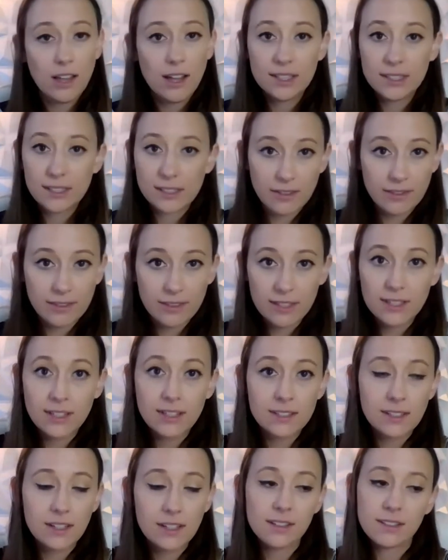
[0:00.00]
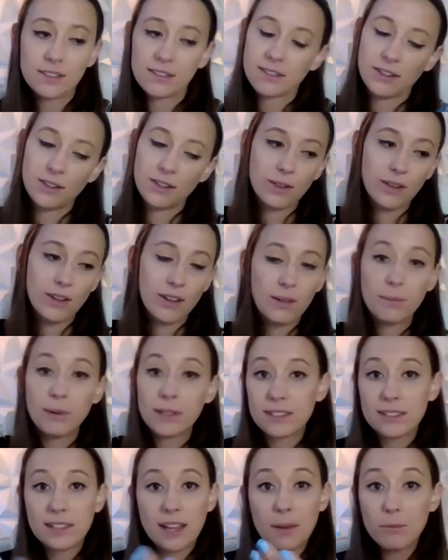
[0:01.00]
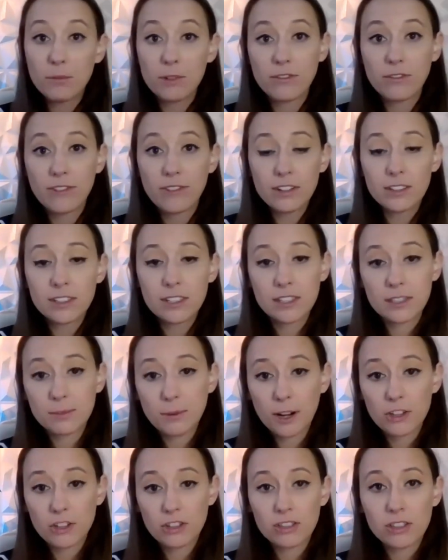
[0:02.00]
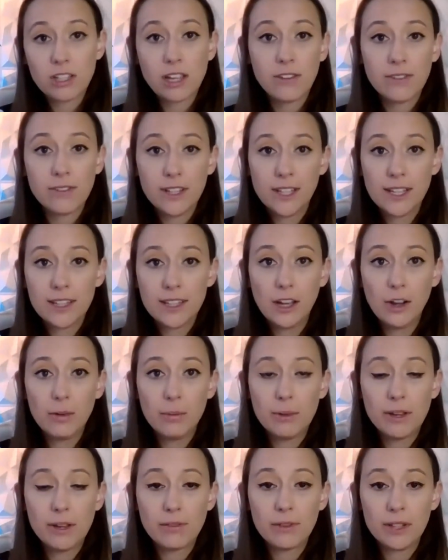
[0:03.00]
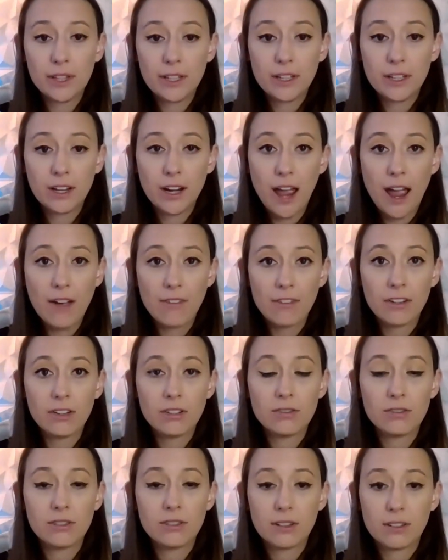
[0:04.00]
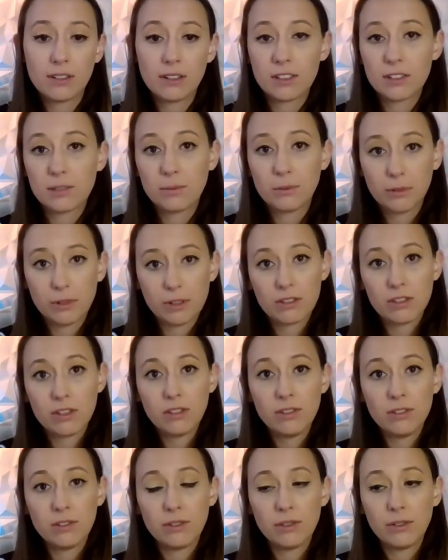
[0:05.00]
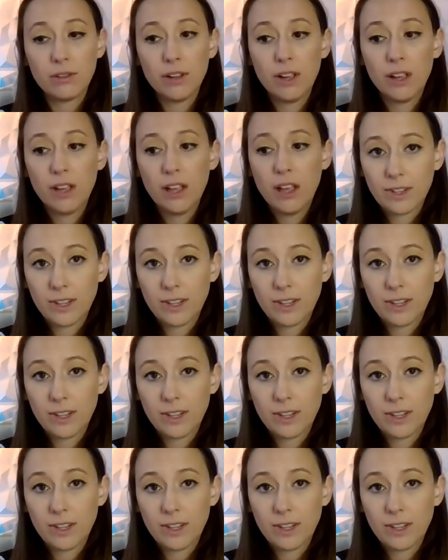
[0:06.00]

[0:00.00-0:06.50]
decline stuff that doesn't. So, but same with field inspections. I feel like that would be a really good avenue to explore too.